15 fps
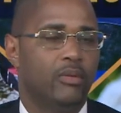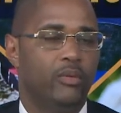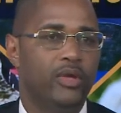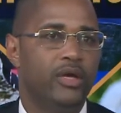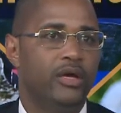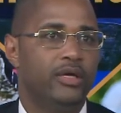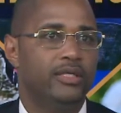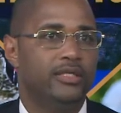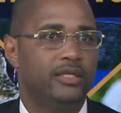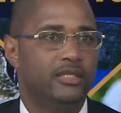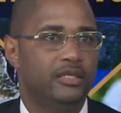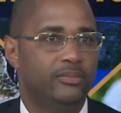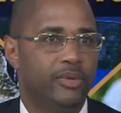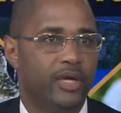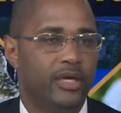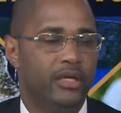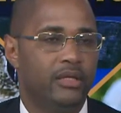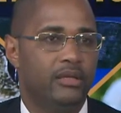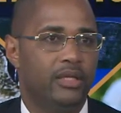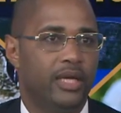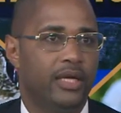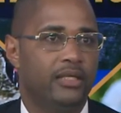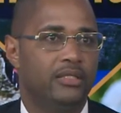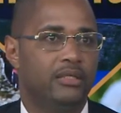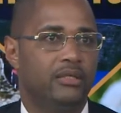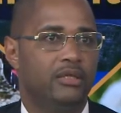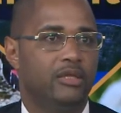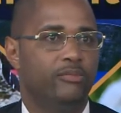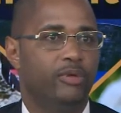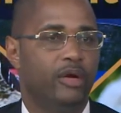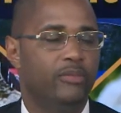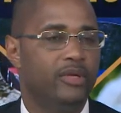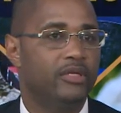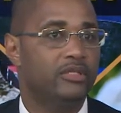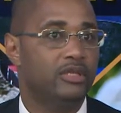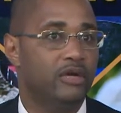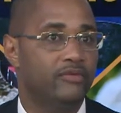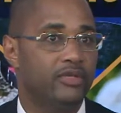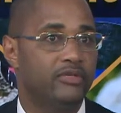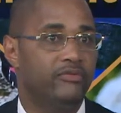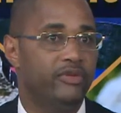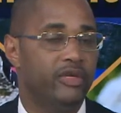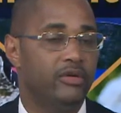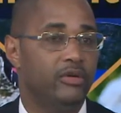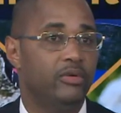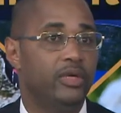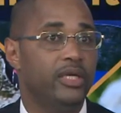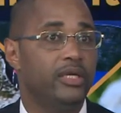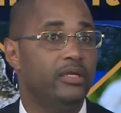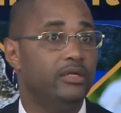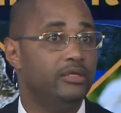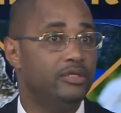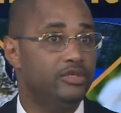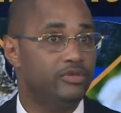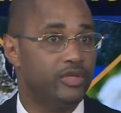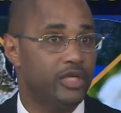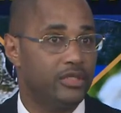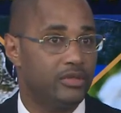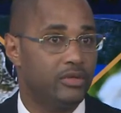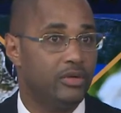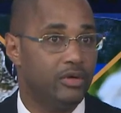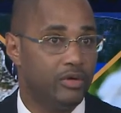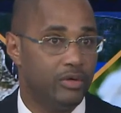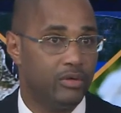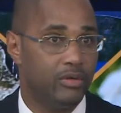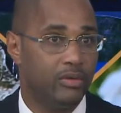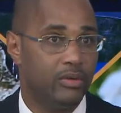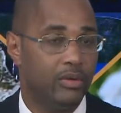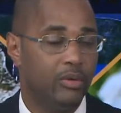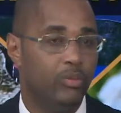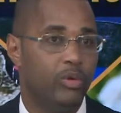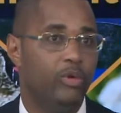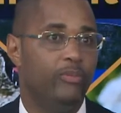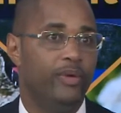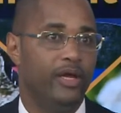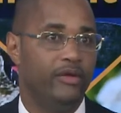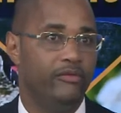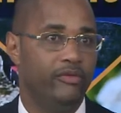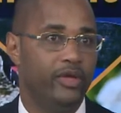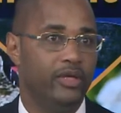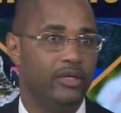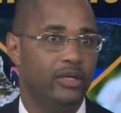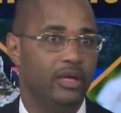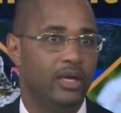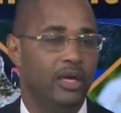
We are anticipating that the public service vehicle industry as a whole will benefit,